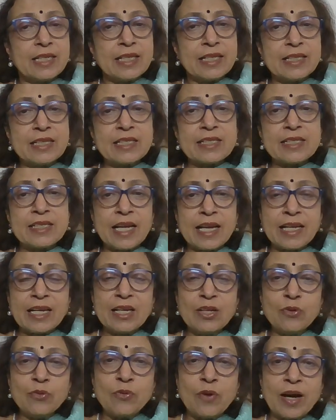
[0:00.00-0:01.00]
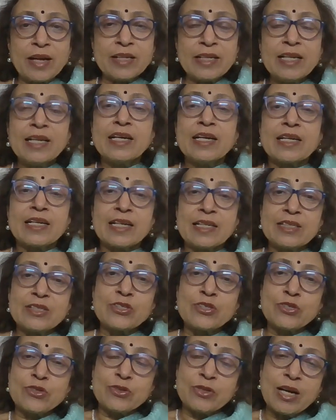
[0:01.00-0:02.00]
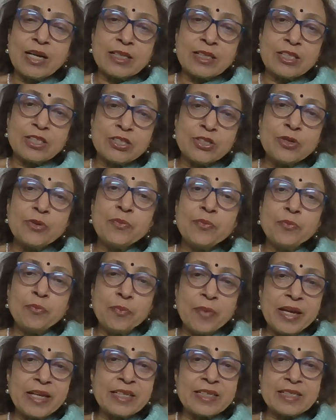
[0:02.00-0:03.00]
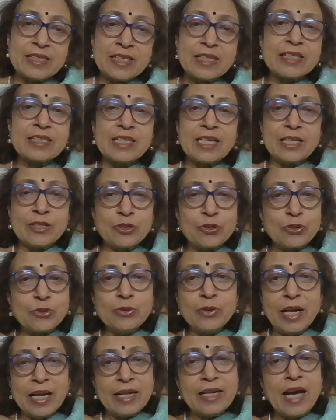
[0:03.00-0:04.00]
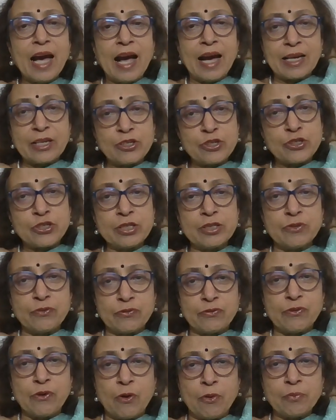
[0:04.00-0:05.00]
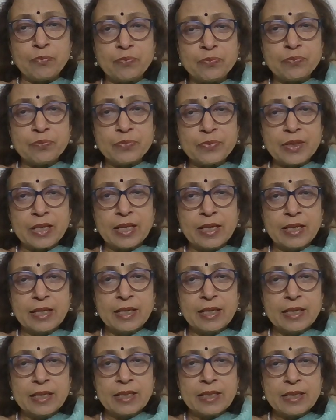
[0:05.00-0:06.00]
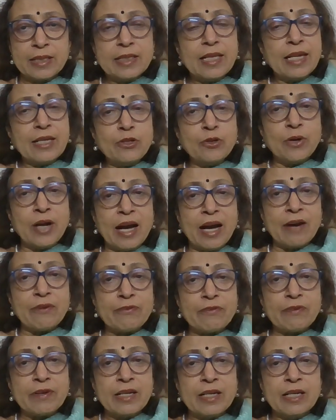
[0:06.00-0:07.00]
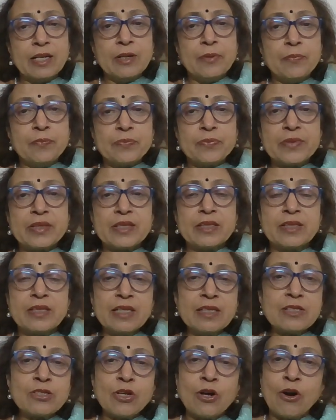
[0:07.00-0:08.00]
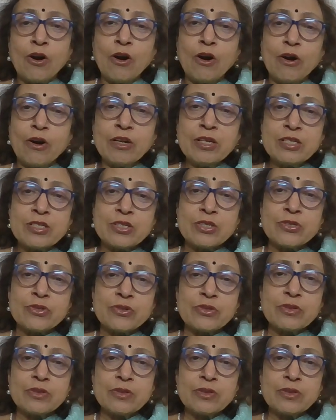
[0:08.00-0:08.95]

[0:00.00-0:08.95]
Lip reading: in the second one, construct makes it into an action form. Then you have this horse